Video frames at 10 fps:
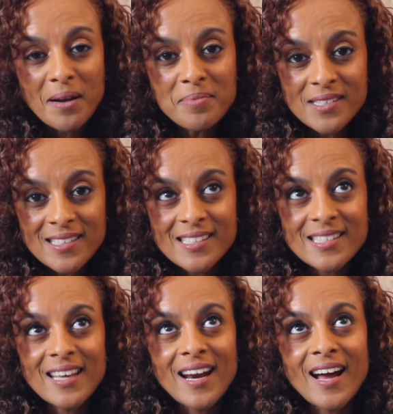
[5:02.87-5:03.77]
business
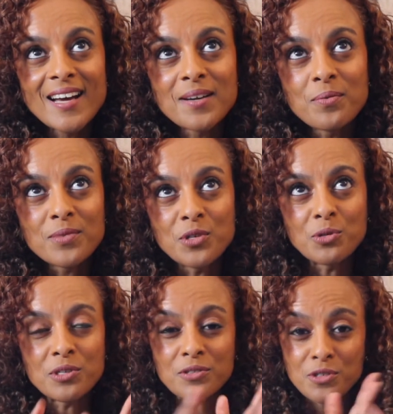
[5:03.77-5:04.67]
that I do
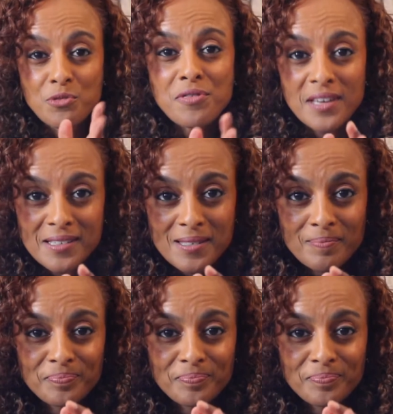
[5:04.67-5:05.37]
two things.